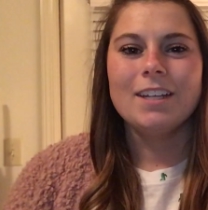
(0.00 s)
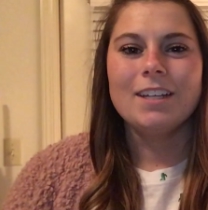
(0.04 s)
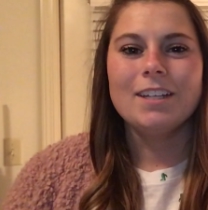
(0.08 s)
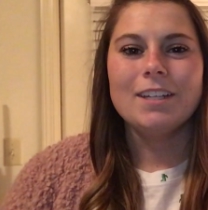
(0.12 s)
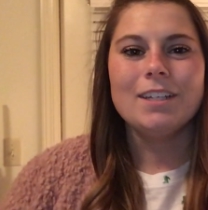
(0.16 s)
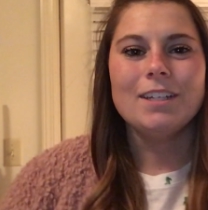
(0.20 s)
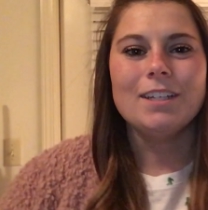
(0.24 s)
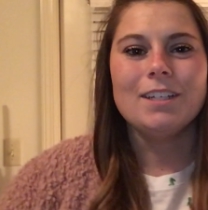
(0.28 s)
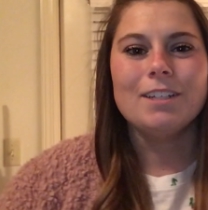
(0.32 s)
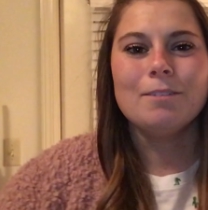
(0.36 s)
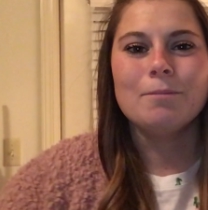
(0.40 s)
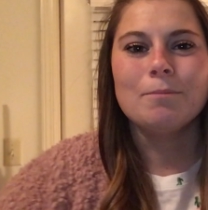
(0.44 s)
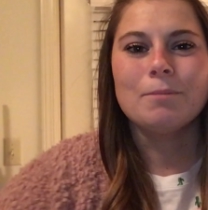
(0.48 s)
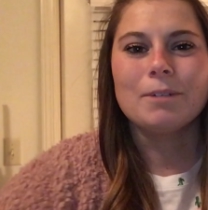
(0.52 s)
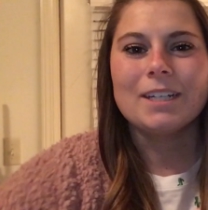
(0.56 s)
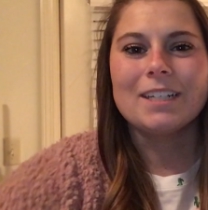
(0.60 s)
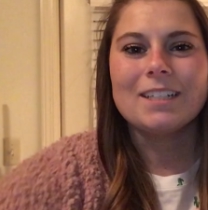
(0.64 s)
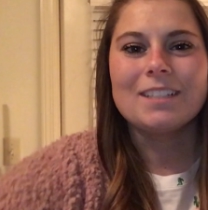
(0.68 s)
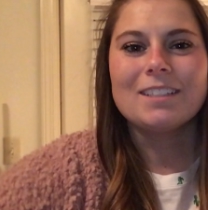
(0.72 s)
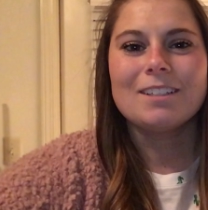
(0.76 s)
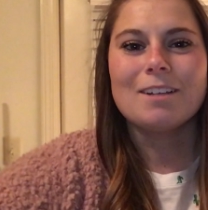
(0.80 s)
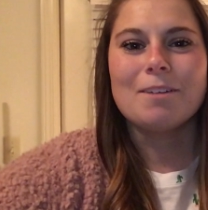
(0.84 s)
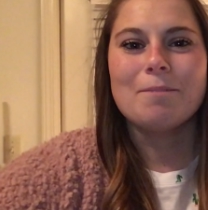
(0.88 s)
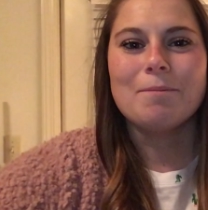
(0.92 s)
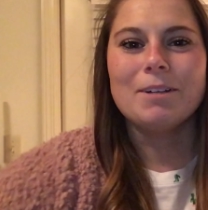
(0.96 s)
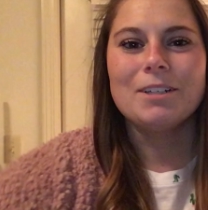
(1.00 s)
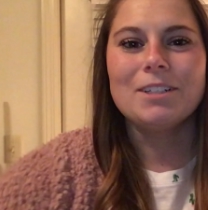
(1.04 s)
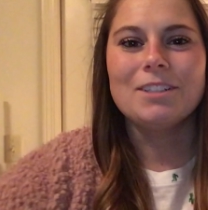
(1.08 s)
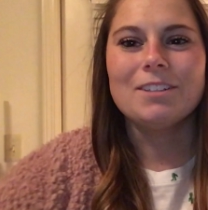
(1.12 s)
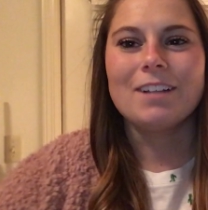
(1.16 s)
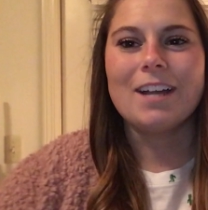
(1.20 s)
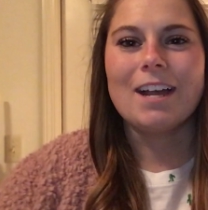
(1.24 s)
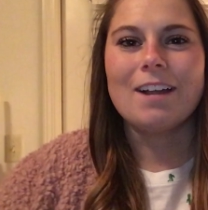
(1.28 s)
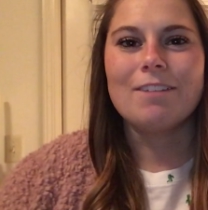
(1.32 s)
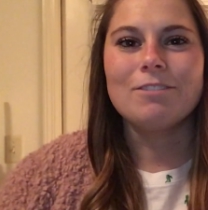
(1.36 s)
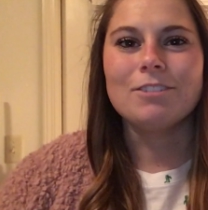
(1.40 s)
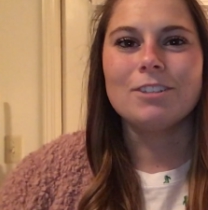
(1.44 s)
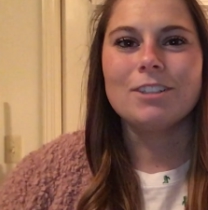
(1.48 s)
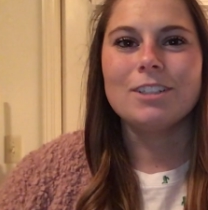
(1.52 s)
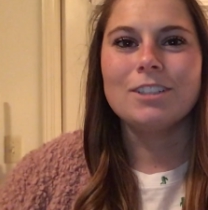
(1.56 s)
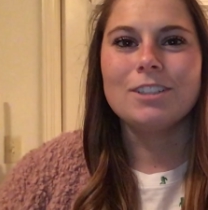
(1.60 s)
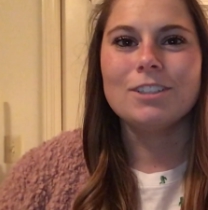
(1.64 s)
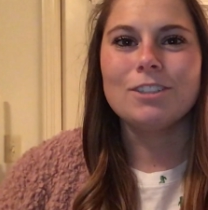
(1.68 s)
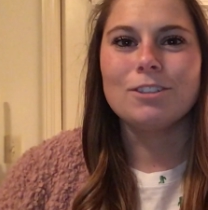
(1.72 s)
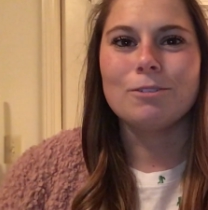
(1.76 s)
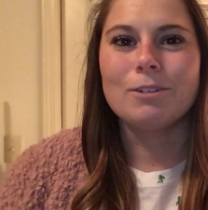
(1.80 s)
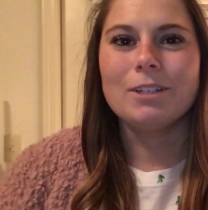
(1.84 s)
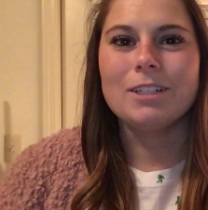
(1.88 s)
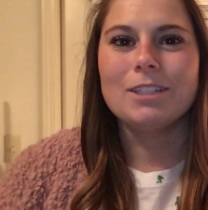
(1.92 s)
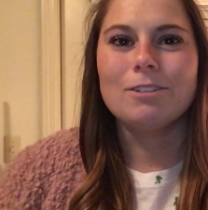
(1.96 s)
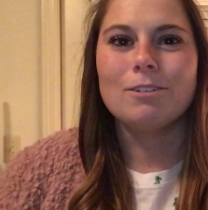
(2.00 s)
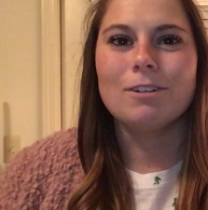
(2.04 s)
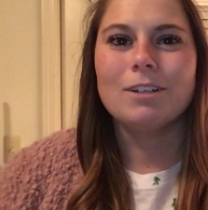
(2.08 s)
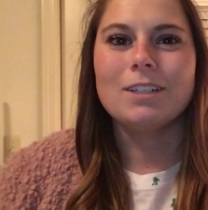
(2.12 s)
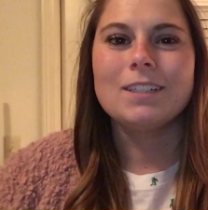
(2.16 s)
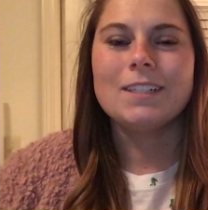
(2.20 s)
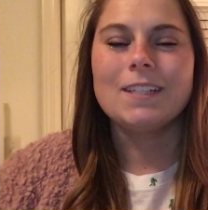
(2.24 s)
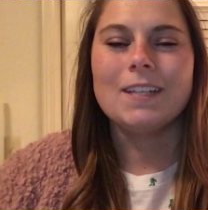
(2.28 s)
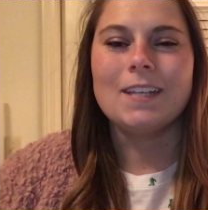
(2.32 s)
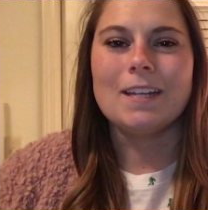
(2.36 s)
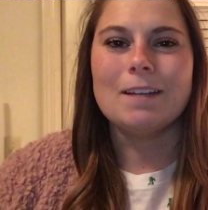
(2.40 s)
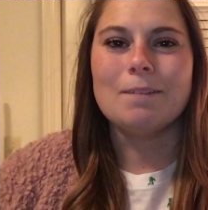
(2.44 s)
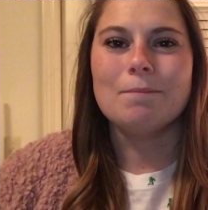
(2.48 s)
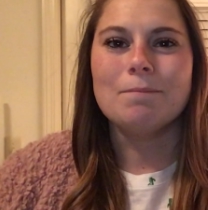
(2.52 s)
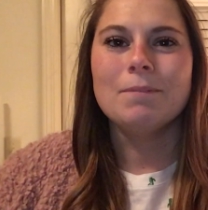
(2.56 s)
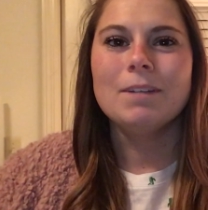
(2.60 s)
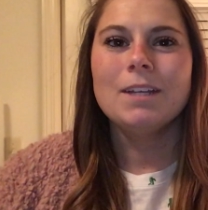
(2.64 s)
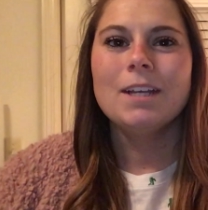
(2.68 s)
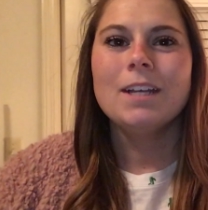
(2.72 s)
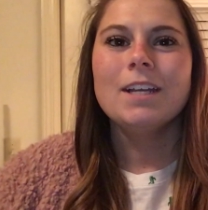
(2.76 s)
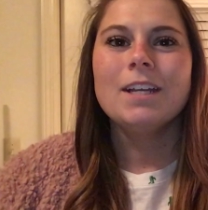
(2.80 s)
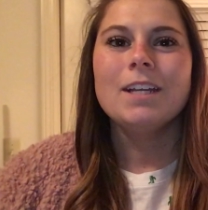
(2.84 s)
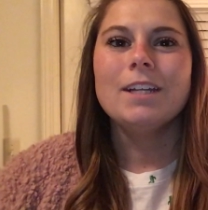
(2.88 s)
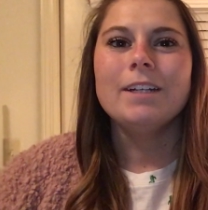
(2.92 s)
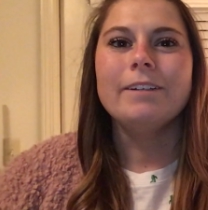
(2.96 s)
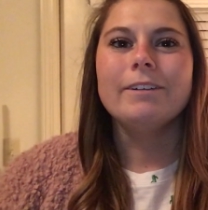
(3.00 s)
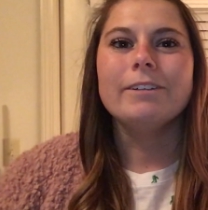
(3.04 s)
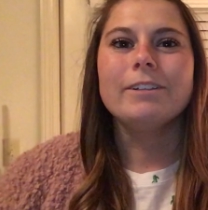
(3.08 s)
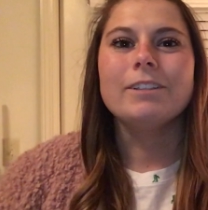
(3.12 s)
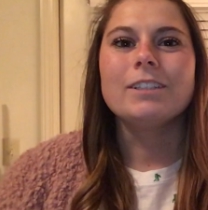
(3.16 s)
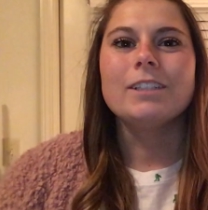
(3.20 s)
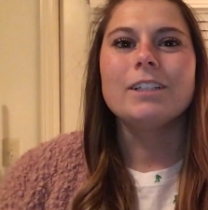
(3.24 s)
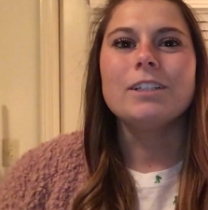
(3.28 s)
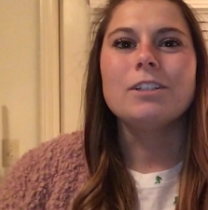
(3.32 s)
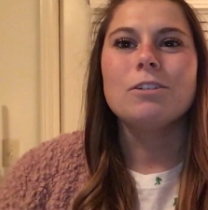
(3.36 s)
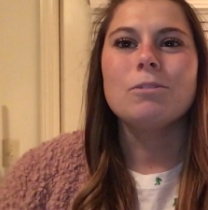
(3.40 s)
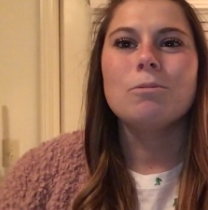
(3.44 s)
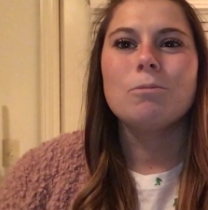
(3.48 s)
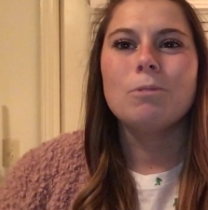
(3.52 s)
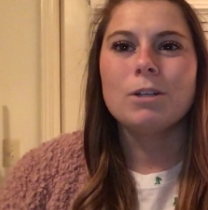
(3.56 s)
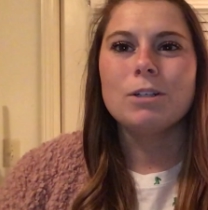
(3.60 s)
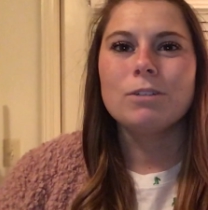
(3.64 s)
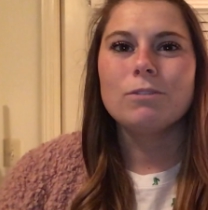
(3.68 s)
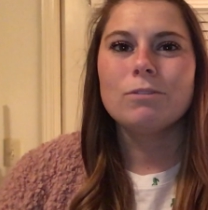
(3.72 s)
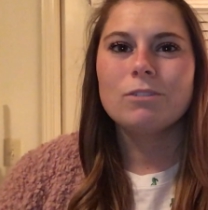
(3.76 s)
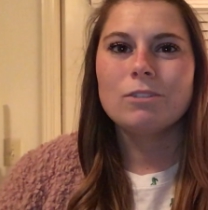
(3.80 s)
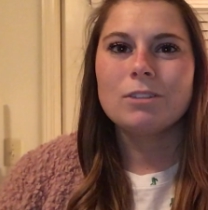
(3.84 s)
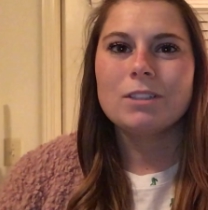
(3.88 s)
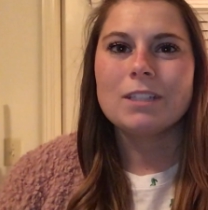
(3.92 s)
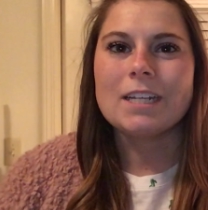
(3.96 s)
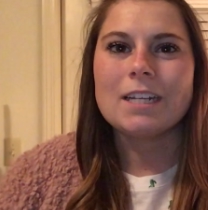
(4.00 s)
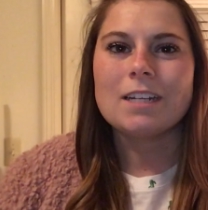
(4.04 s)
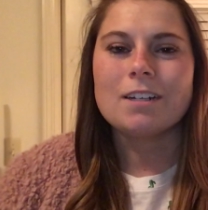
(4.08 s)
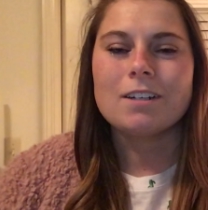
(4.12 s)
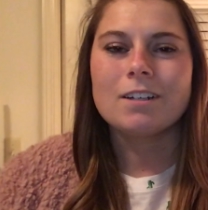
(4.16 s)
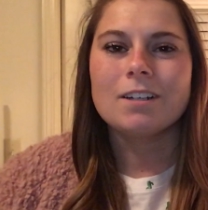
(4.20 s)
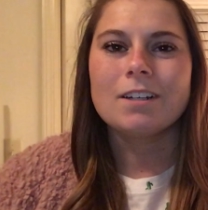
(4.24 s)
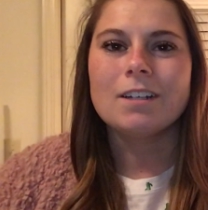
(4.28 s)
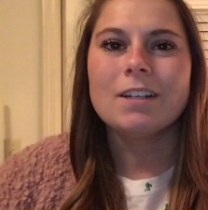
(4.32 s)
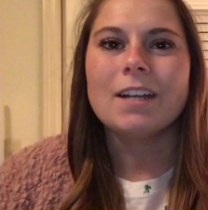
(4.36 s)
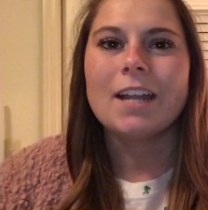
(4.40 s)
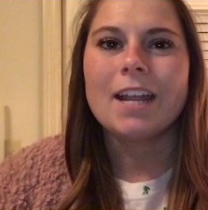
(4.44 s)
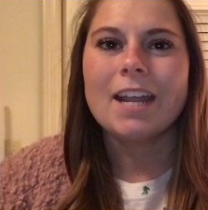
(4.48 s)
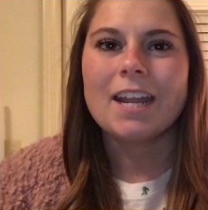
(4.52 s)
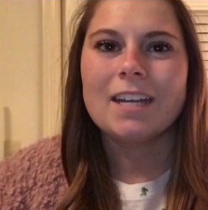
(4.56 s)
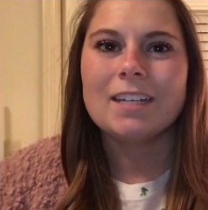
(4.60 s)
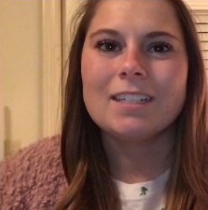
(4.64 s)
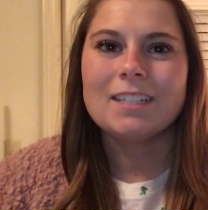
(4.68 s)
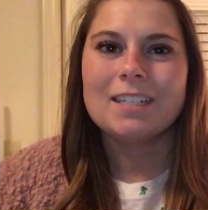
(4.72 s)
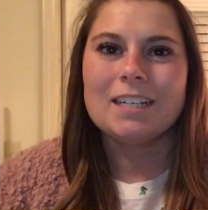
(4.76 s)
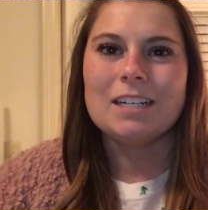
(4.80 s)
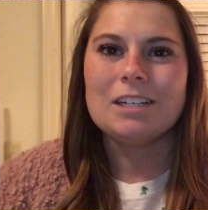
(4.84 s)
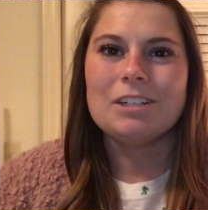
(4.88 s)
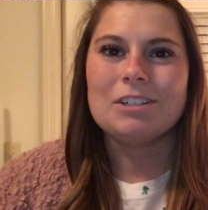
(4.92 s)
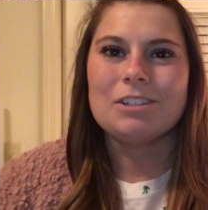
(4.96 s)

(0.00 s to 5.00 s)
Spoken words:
You bring so much laughter and joy to our team. You're such a wonderful leader and teacher.